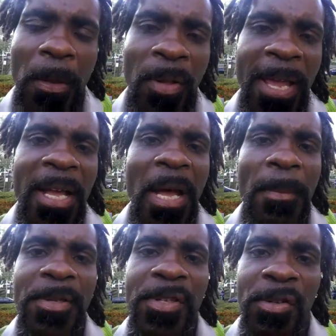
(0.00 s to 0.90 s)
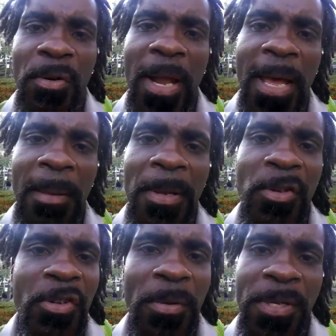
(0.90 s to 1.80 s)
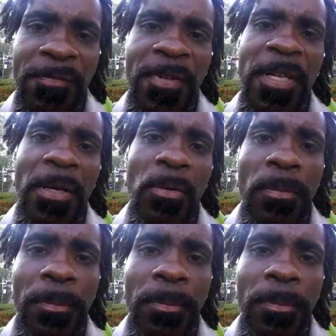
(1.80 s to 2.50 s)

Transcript: like, comment, subscribe, and share this video.